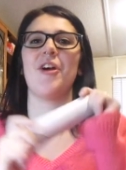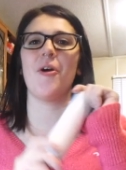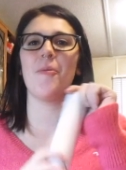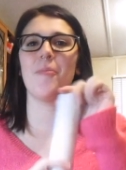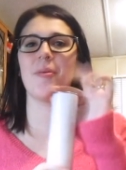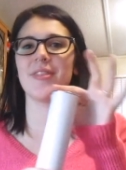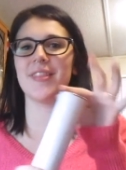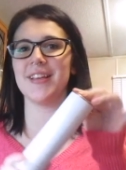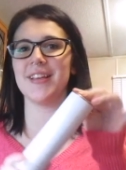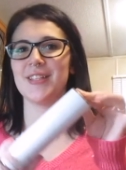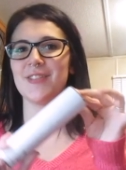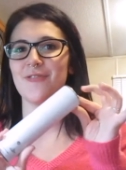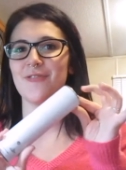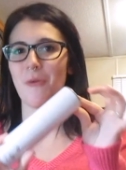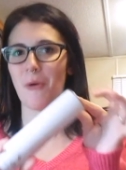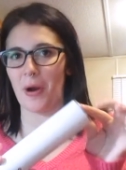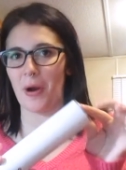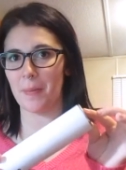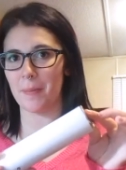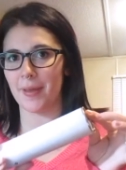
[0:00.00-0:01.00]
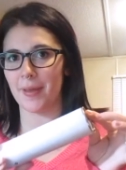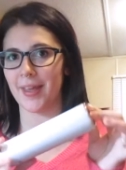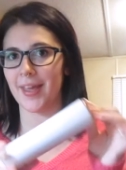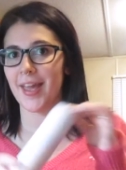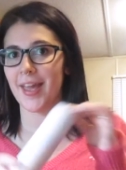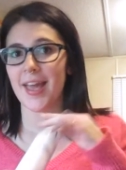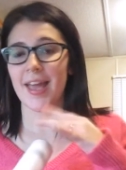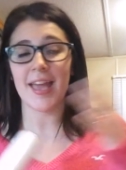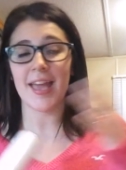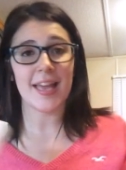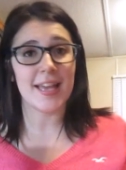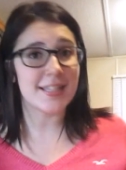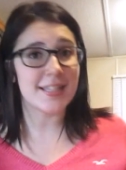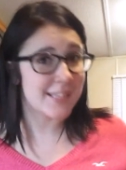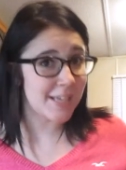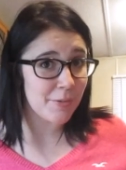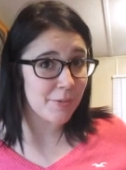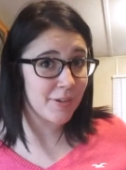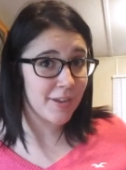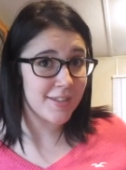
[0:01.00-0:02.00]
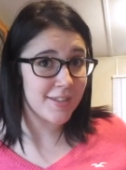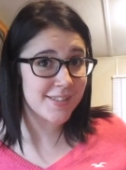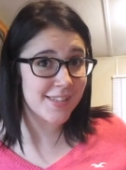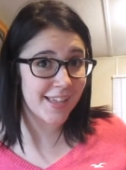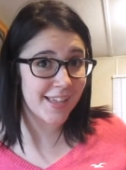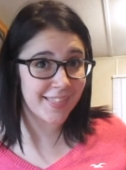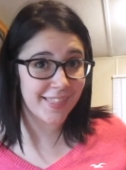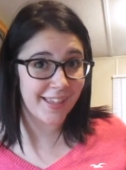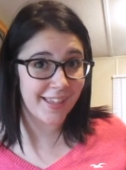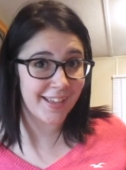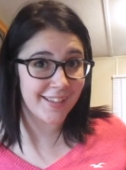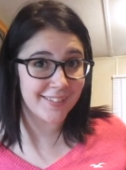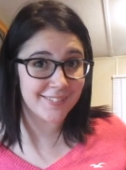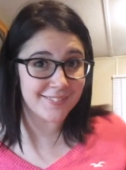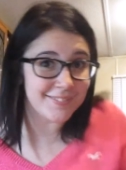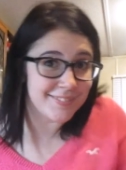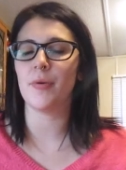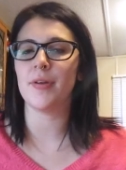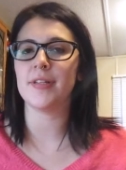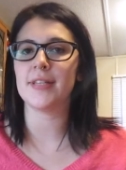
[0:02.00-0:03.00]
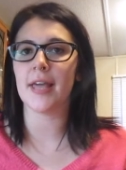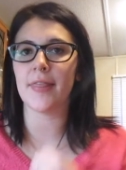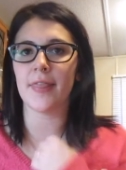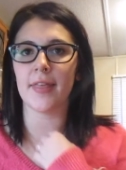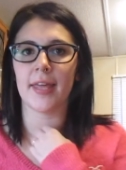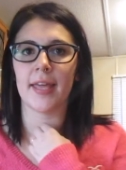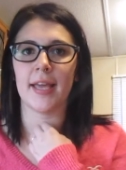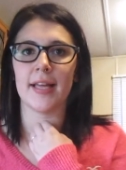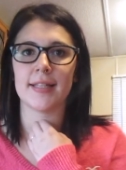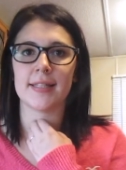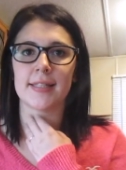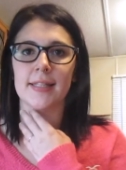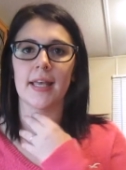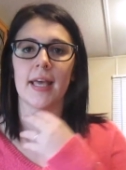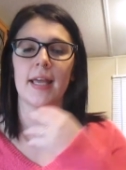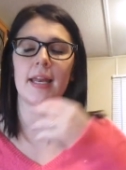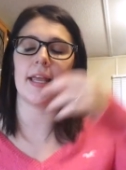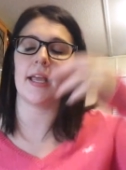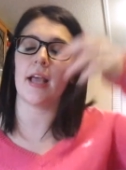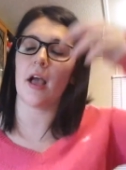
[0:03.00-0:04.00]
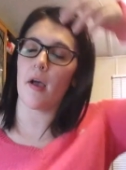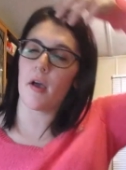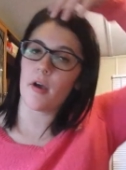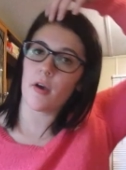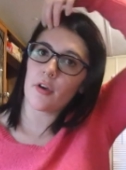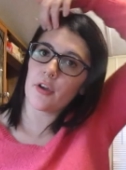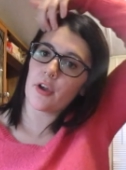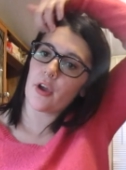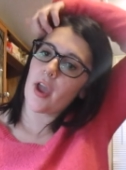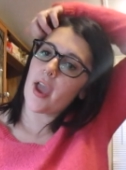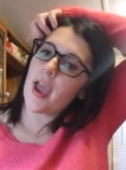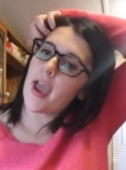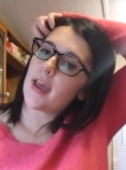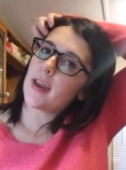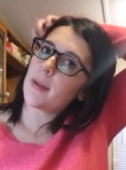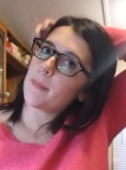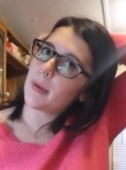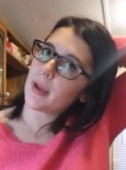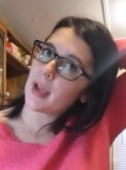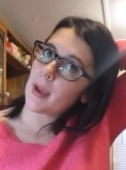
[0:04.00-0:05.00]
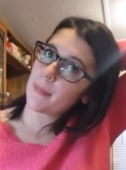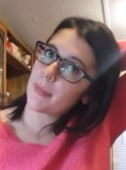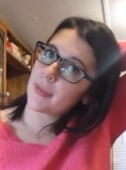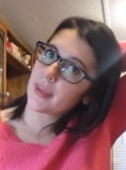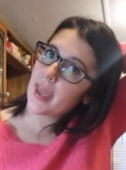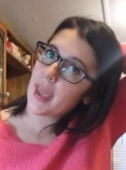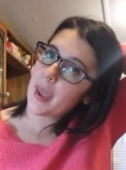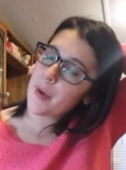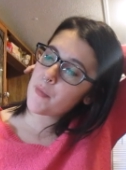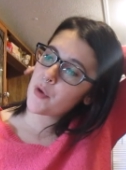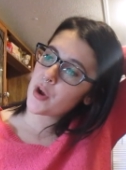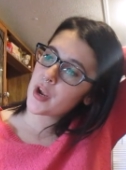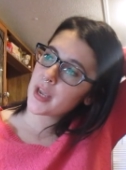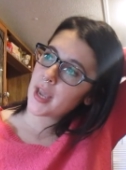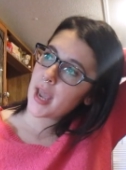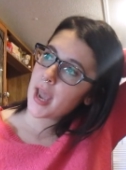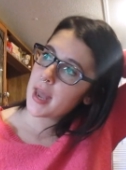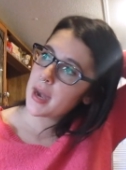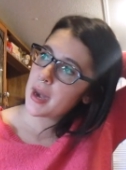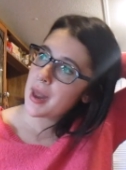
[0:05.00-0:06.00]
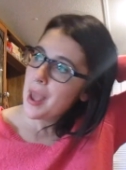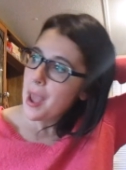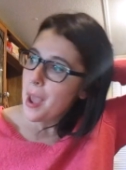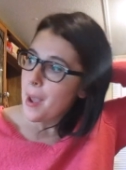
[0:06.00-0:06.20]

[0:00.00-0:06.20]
open these for me. Is anyone else like that? We take the kids sledding, I'll go ahead and pick up the camera again.